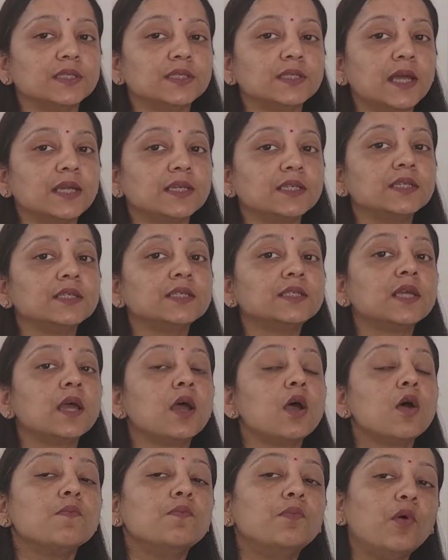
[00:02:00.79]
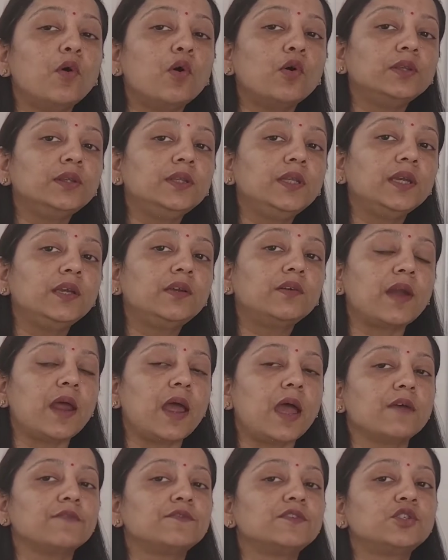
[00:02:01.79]
That is, both the
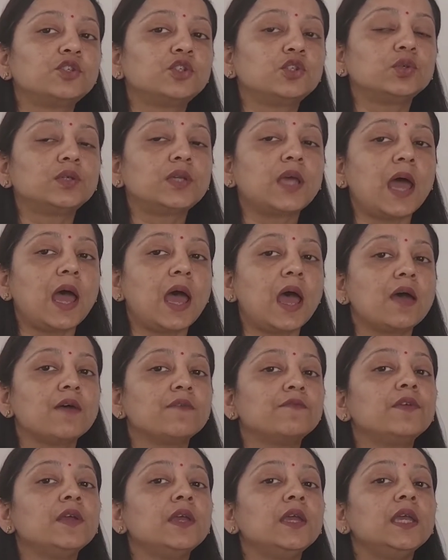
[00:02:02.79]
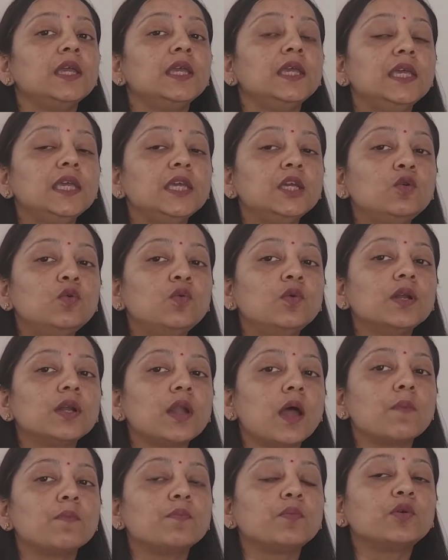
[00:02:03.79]
graphs should have equal
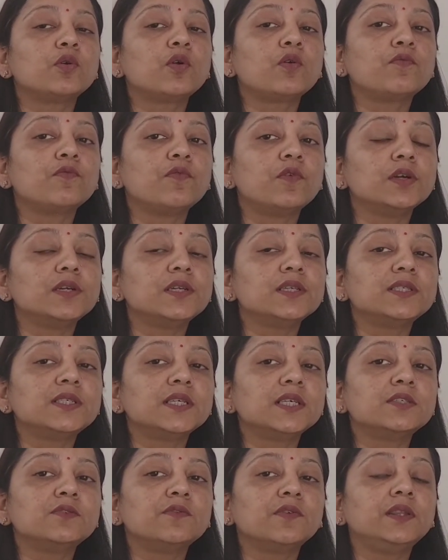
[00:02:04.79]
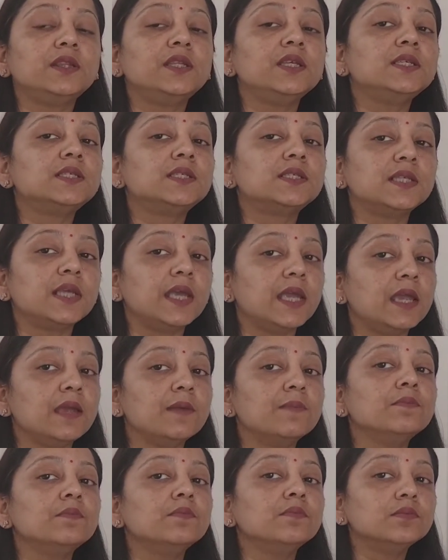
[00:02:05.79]
number of vertices with the
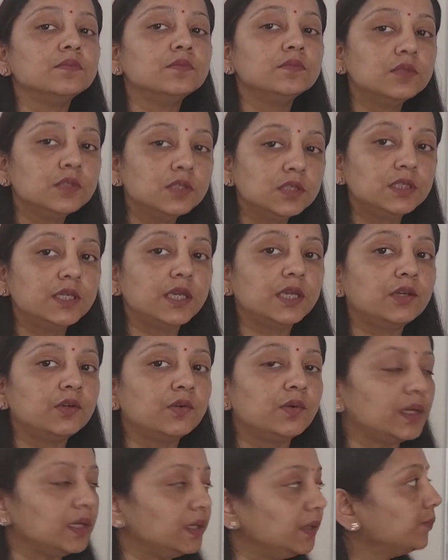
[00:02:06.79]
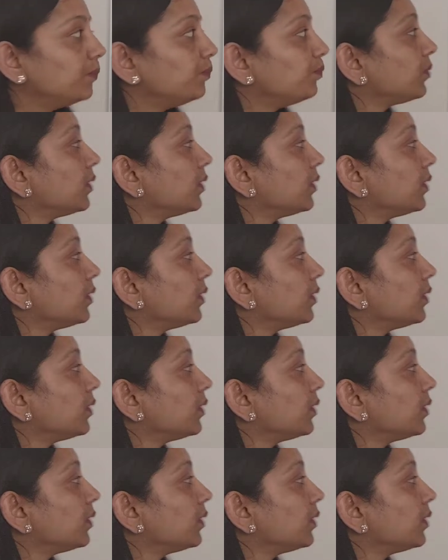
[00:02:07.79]
same degree.